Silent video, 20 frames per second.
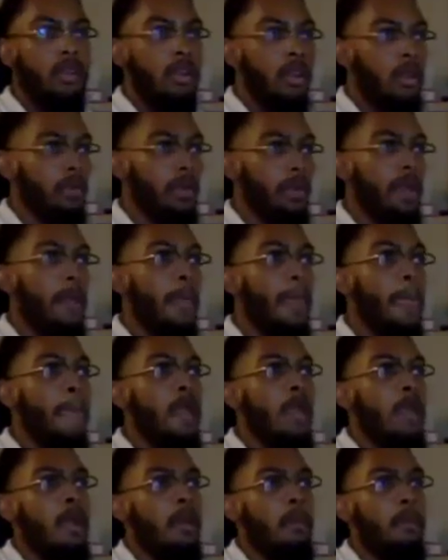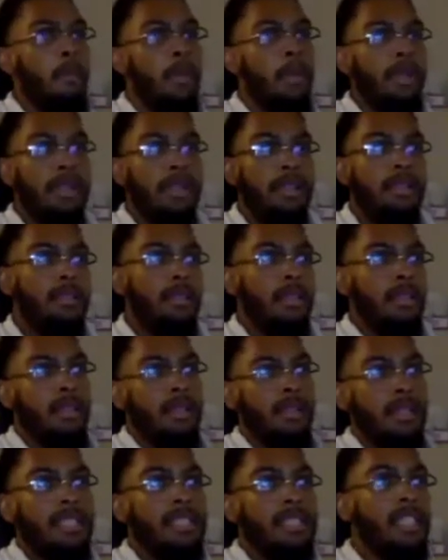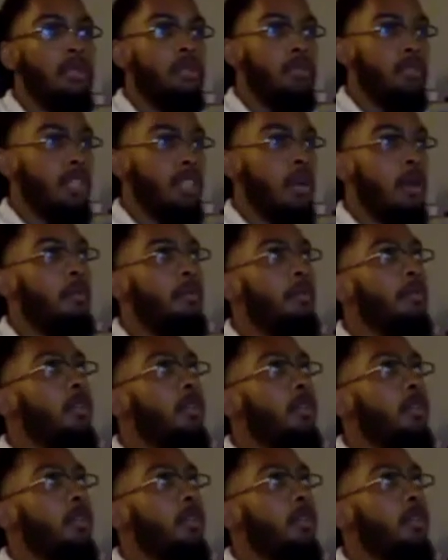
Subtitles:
Okay. But let's say you jump,